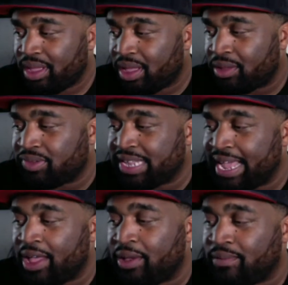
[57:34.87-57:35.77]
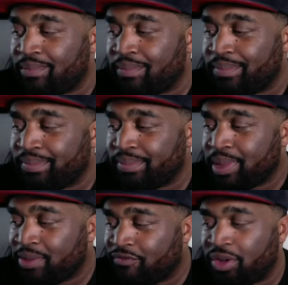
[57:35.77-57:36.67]
comes down
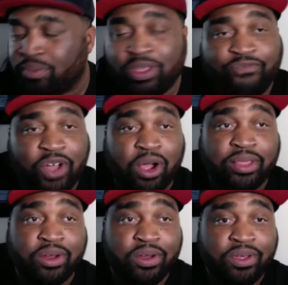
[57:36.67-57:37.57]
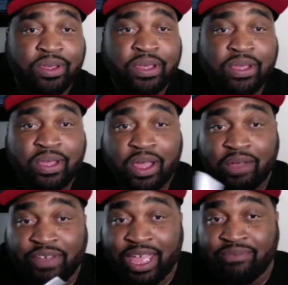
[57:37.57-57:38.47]
from the Father of
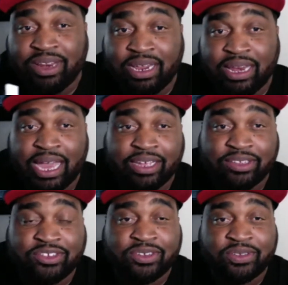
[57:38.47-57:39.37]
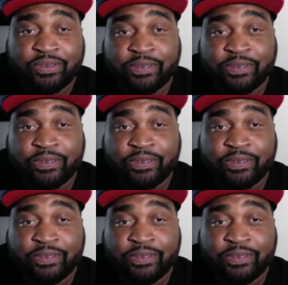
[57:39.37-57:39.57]
heavenly lights.